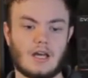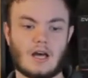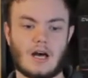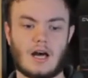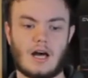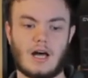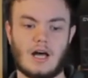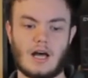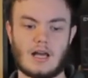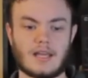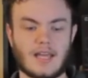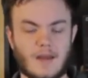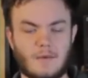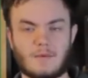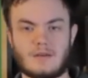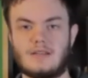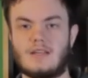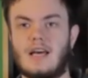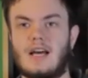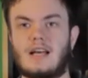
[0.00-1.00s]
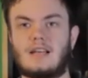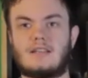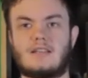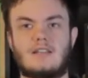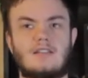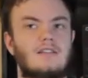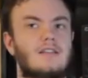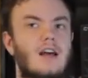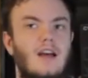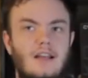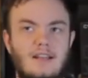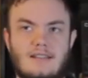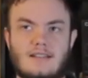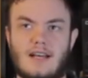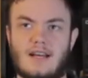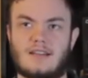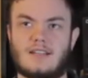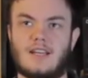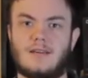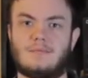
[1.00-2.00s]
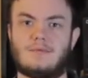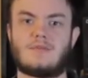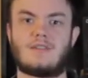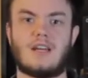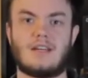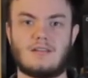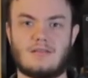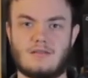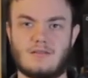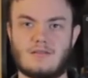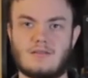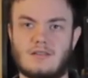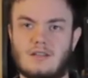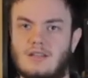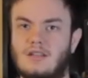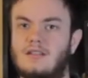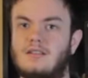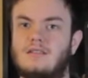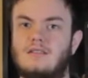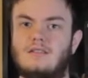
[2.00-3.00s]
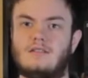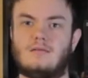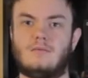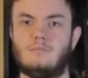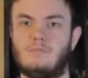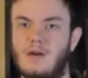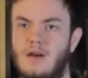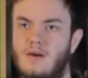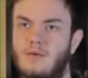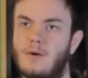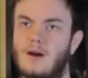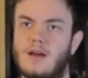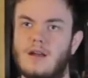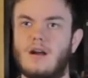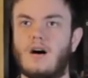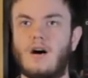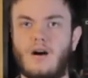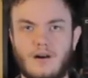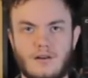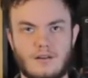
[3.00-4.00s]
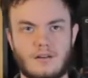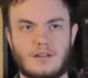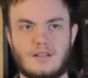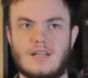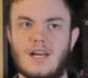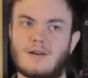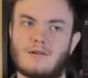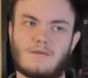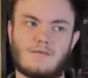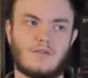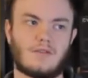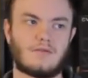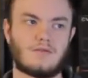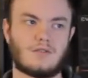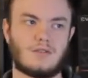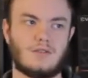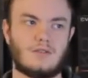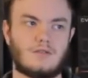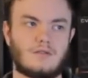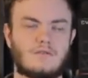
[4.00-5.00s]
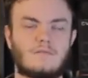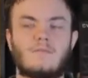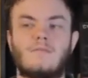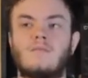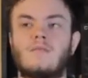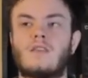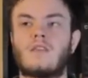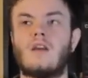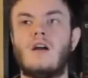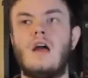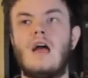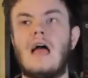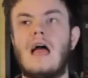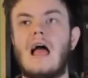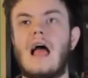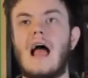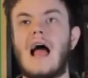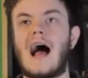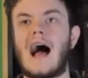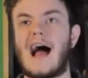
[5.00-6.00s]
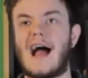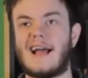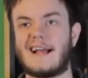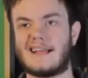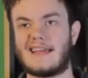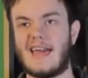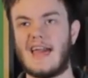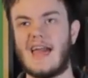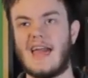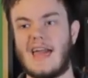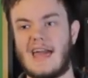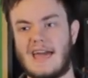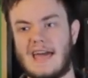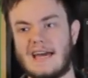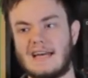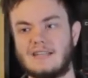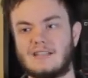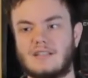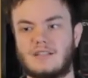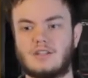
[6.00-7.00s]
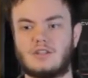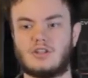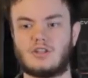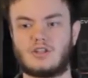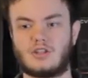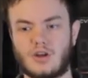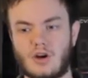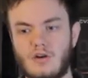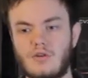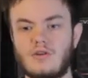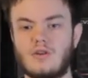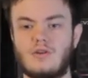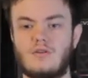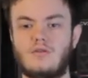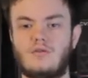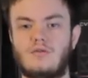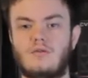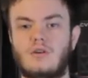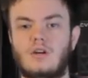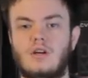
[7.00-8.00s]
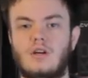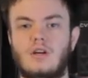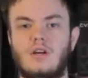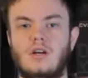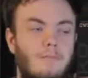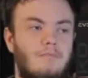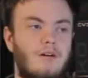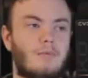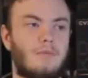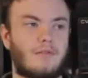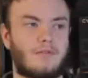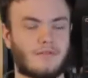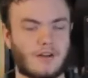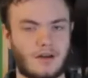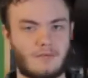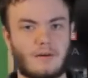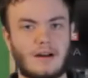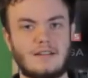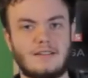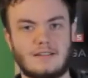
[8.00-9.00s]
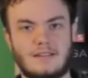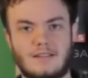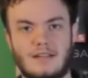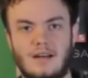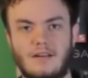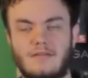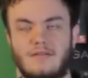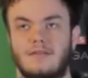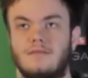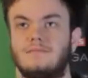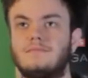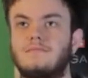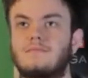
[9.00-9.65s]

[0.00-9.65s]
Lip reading: Gamers Nexus, Line of Tech Tips, J2Says, Bitwit, all of the tech reviewers use, I can't show you proper frame rates and stuff,